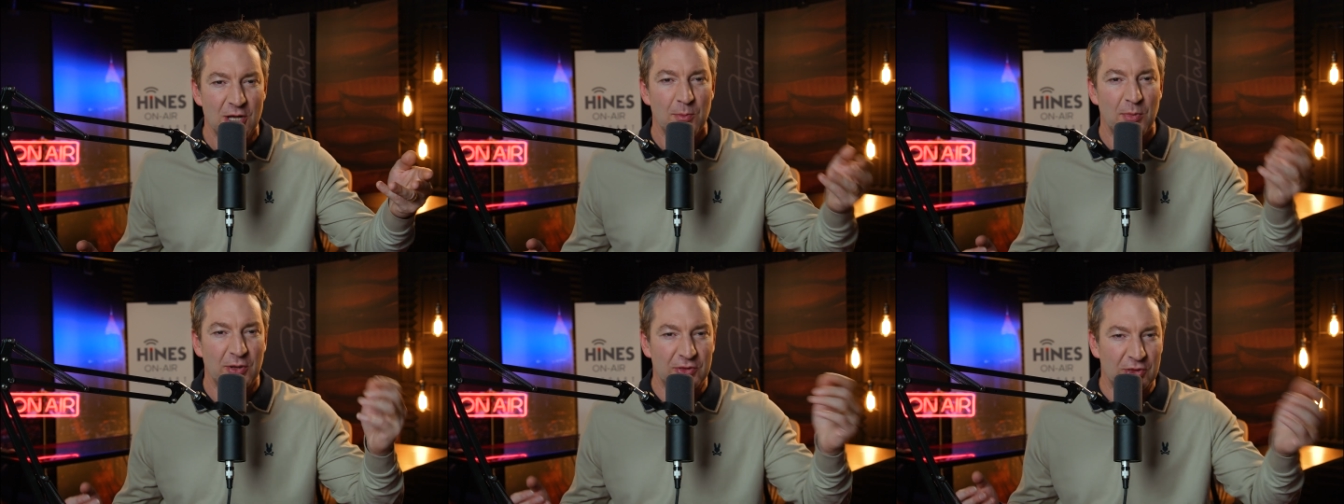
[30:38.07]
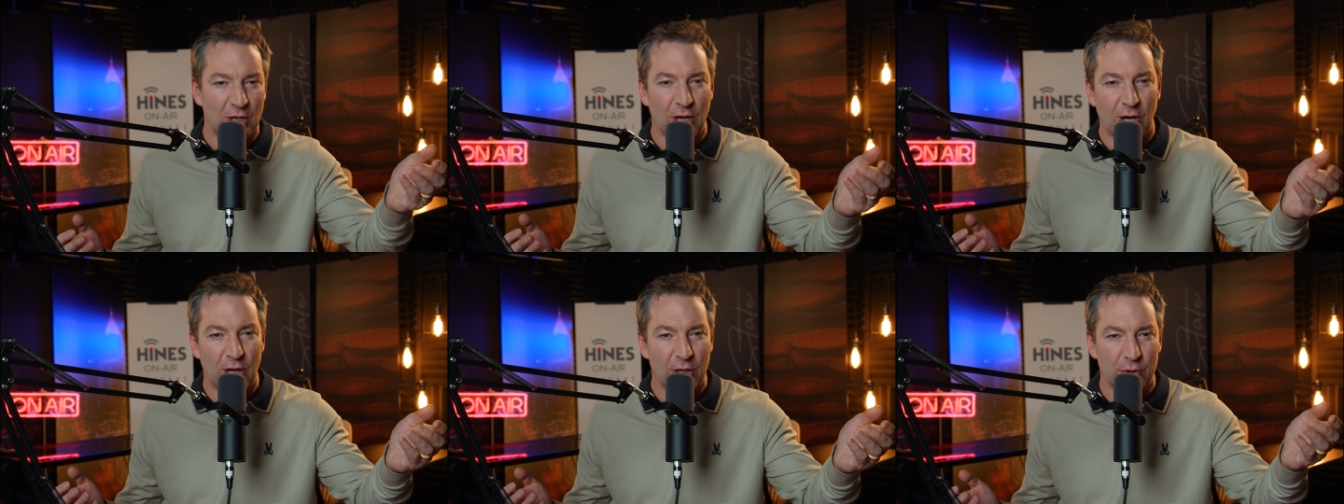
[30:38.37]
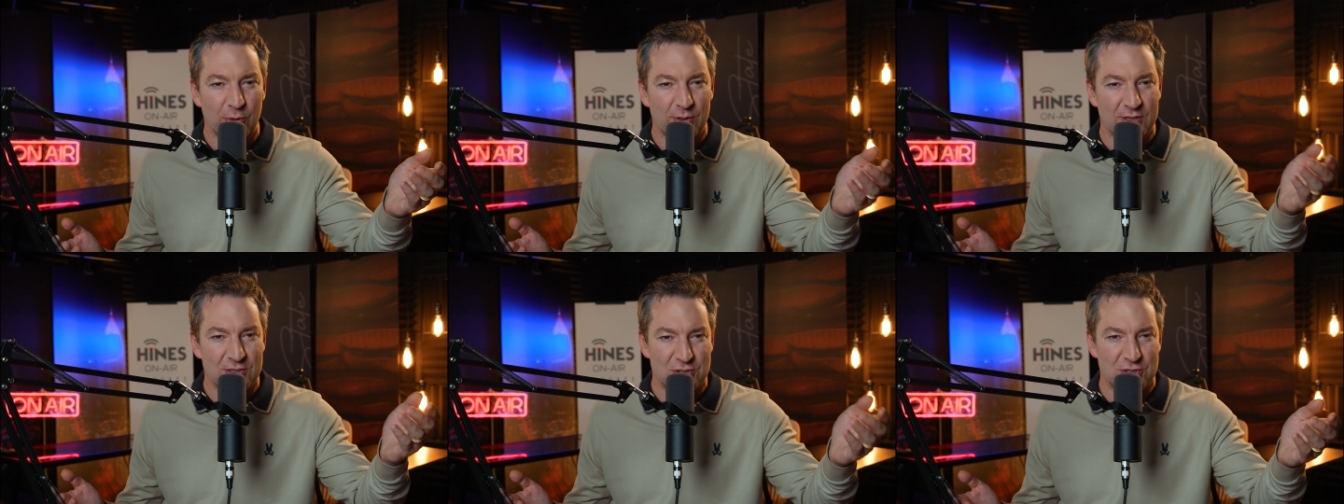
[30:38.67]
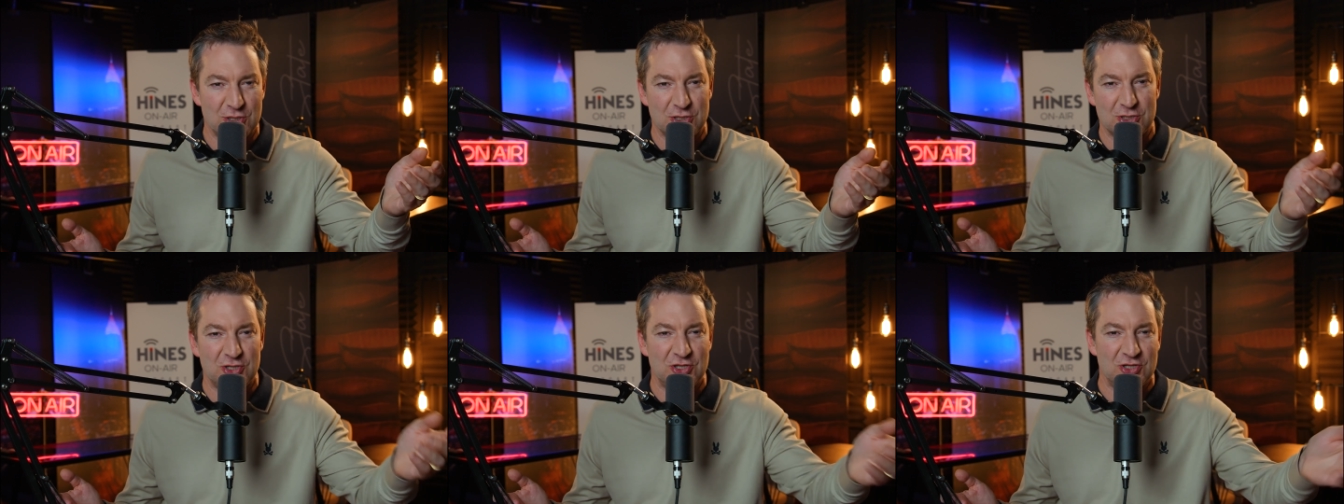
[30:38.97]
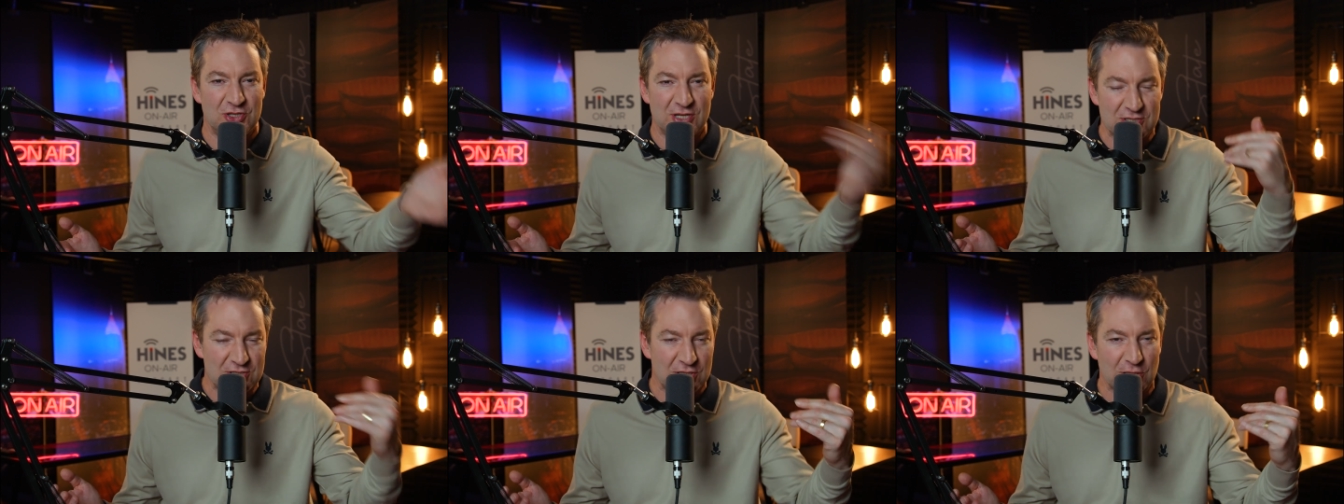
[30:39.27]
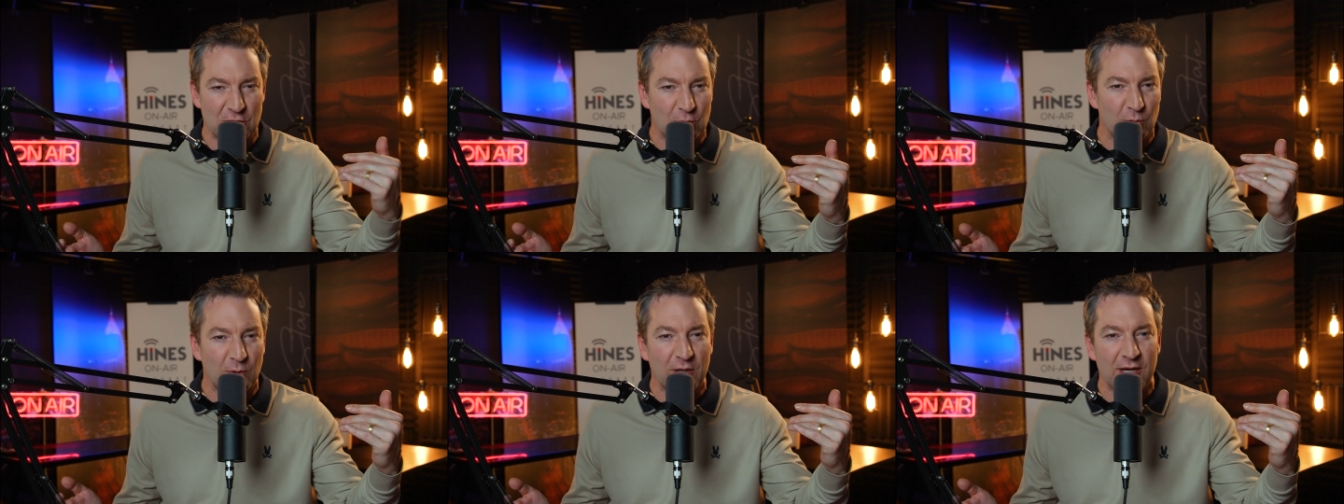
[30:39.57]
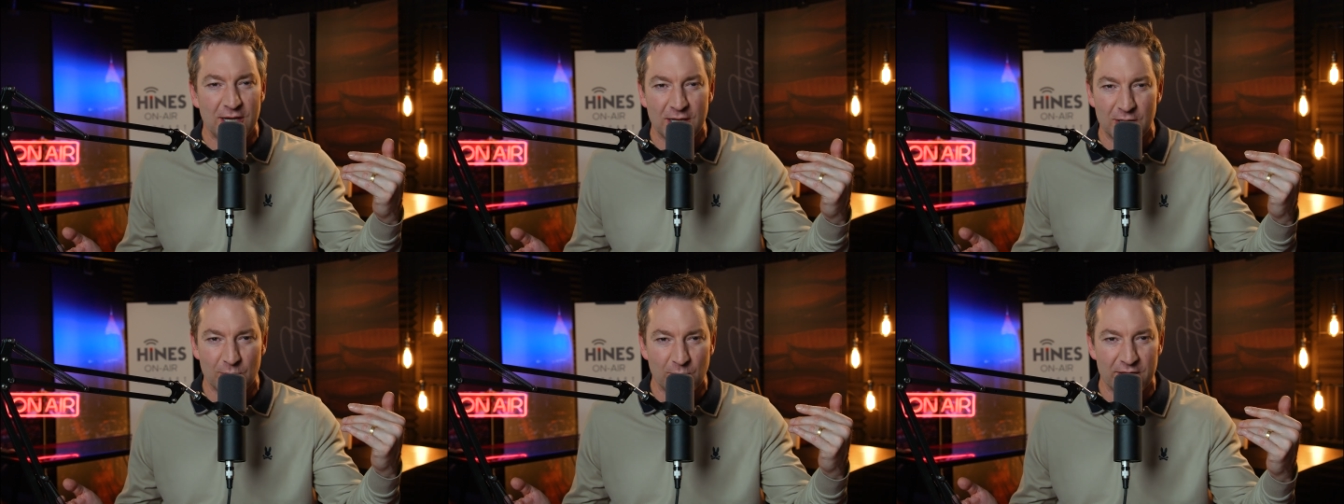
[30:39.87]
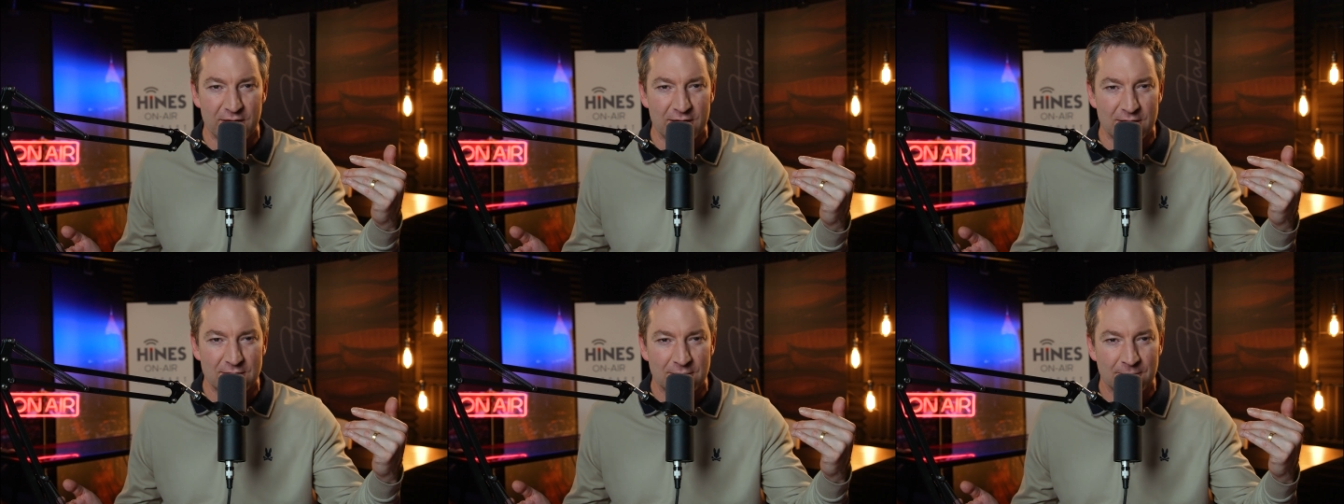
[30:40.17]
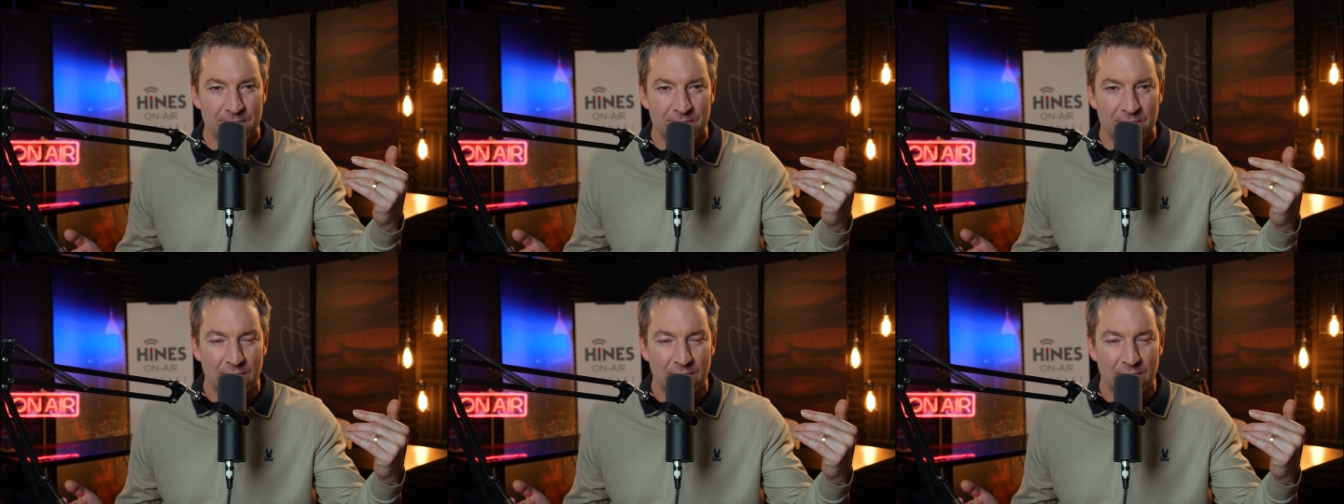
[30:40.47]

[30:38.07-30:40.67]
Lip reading: but the other is just disagreeing with it.